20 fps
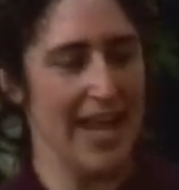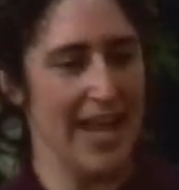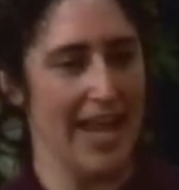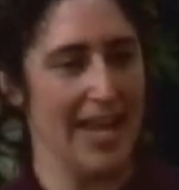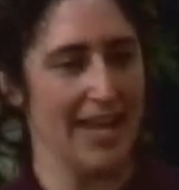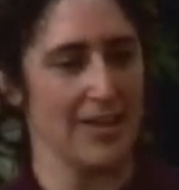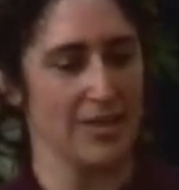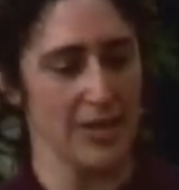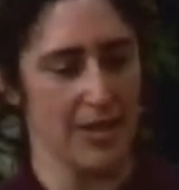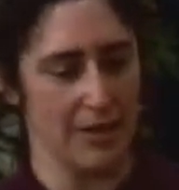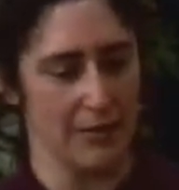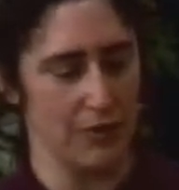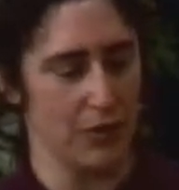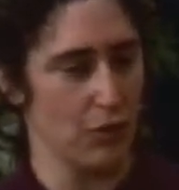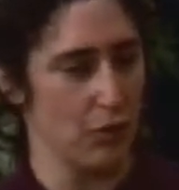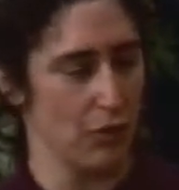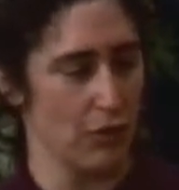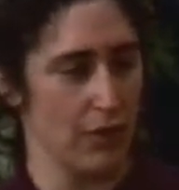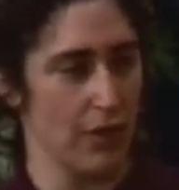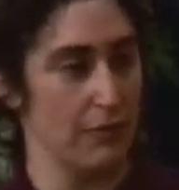And if
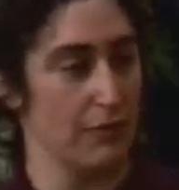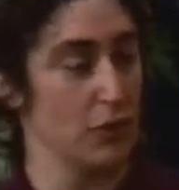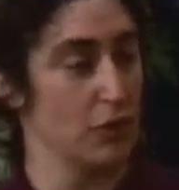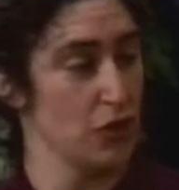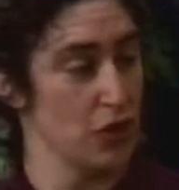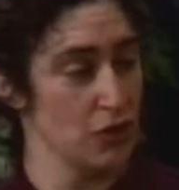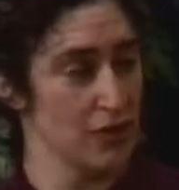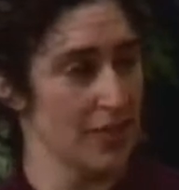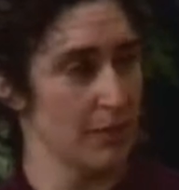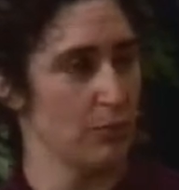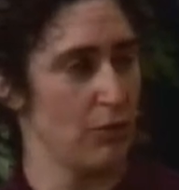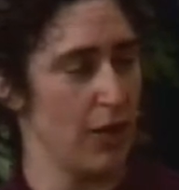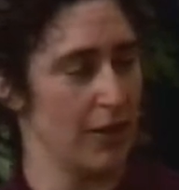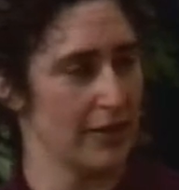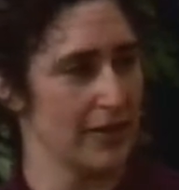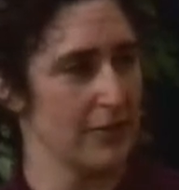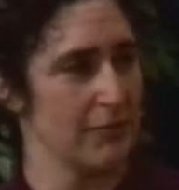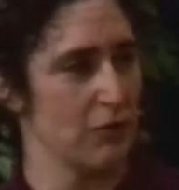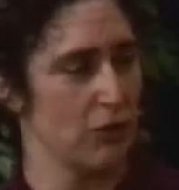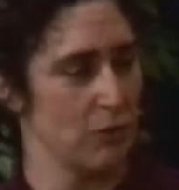you're using
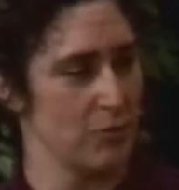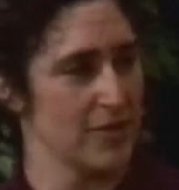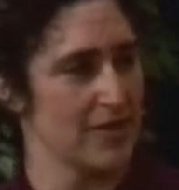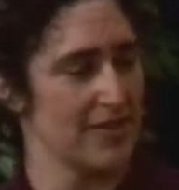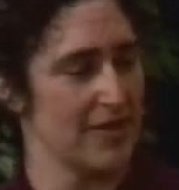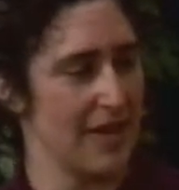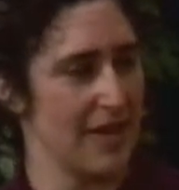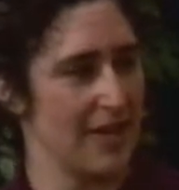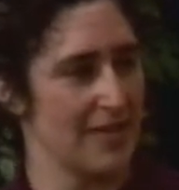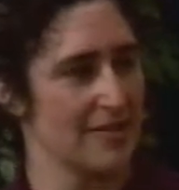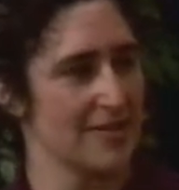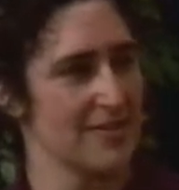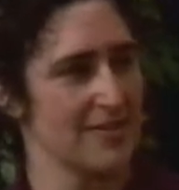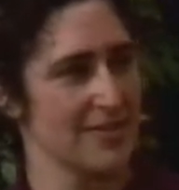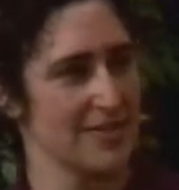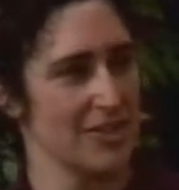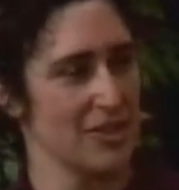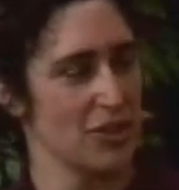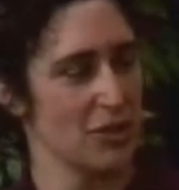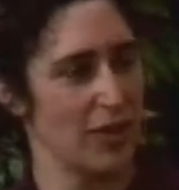broadleaf
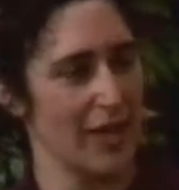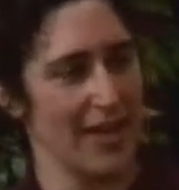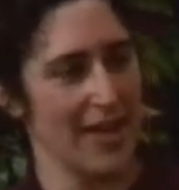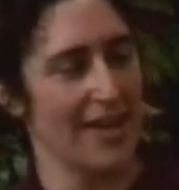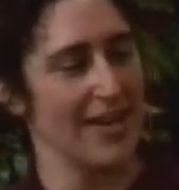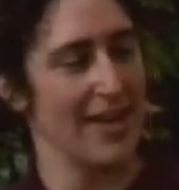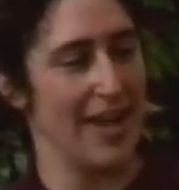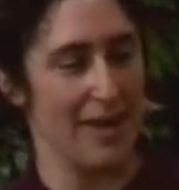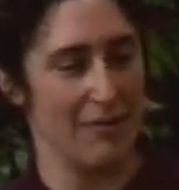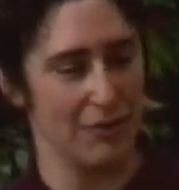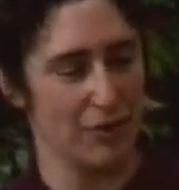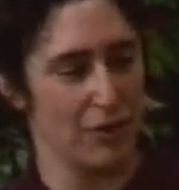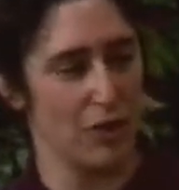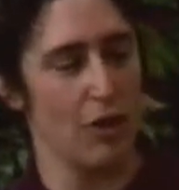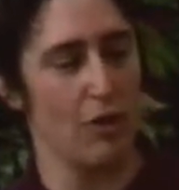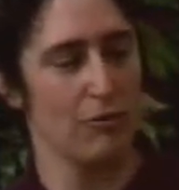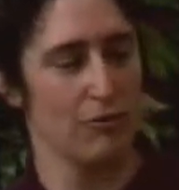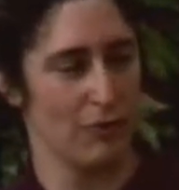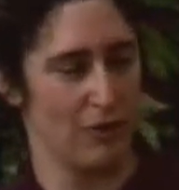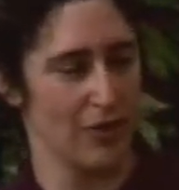herbicides, you can't have
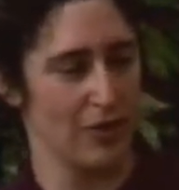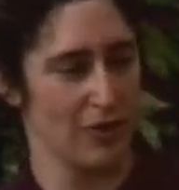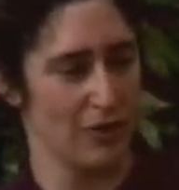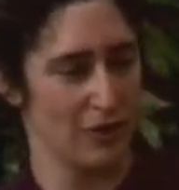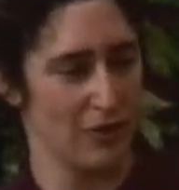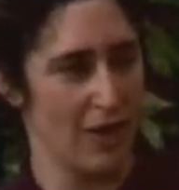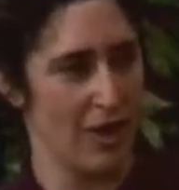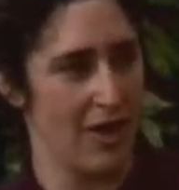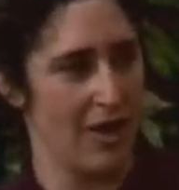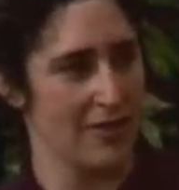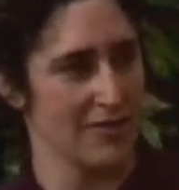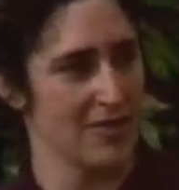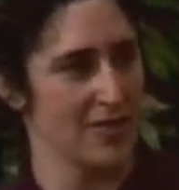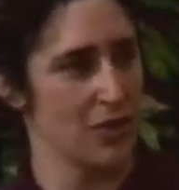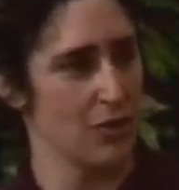clover in your lawn.